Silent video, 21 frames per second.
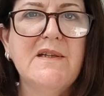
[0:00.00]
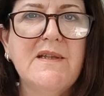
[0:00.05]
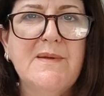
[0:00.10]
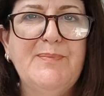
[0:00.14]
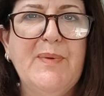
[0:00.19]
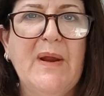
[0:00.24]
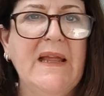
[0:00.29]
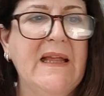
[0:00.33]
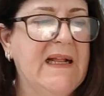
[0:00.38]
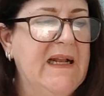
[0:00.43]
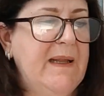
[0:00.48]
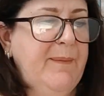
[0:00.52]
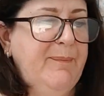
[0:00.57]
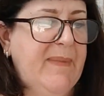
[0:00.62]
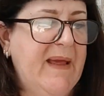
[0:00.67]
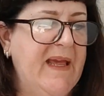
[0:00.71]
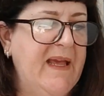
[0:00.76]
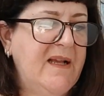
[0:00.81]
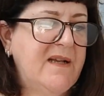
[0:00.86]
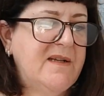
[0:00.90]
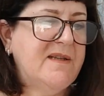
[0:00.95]
sprinkly
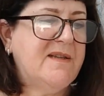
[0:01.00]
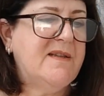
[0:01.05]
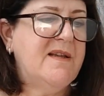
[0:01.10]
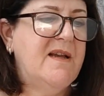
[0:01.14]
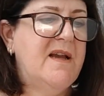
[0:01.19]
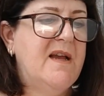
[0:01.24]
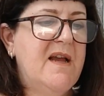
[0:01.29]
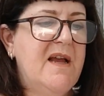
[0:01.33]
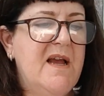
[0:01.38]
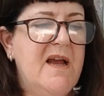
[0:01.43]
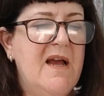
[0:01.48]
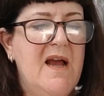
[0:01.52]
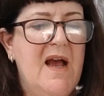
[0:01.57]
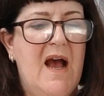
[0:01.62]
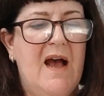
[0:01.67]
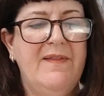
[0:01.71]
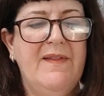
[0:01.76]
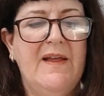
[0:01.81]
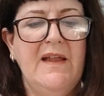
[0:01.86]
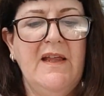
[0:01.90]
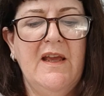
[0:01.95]
mix.
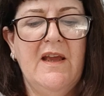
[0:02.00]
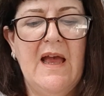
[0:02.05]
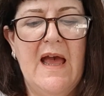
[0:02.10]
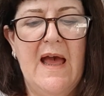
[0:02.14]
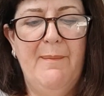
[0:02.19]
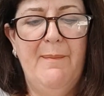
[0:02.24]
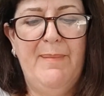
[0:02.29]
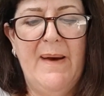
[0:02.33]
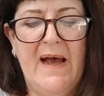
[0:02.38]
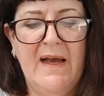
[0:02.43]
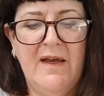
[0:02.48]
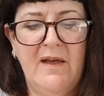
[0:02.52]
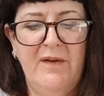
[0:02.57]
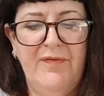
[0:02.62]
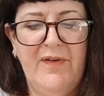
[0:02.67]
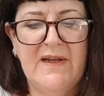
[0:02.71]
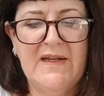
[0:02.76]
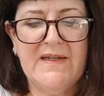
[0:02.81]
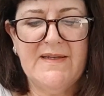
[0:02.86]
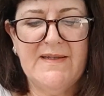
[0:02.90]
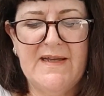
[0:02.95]
And then you get a bag of
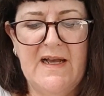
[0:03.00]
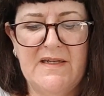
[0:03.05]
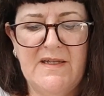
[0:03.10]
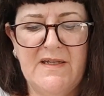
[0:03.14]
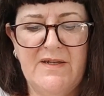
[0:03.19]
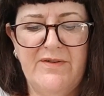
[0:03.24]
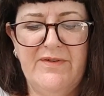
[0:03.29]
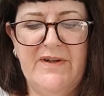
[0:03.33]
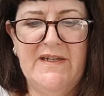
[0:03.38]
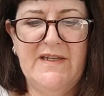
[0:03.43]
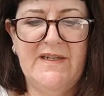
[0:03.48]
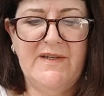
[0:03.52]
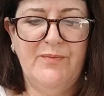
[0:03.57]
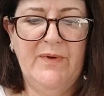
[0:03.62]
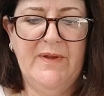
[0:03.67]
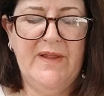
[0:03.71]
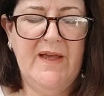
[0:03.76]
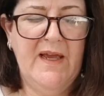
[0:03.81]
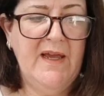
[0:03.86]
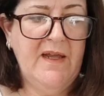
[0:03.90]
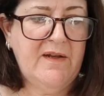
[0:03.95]
accessories
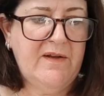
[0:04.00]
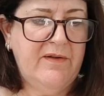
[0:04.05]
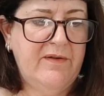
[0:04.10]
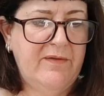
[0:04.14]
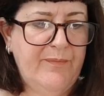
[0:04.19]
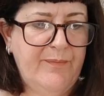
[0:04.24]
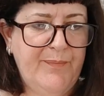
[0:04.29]
with it.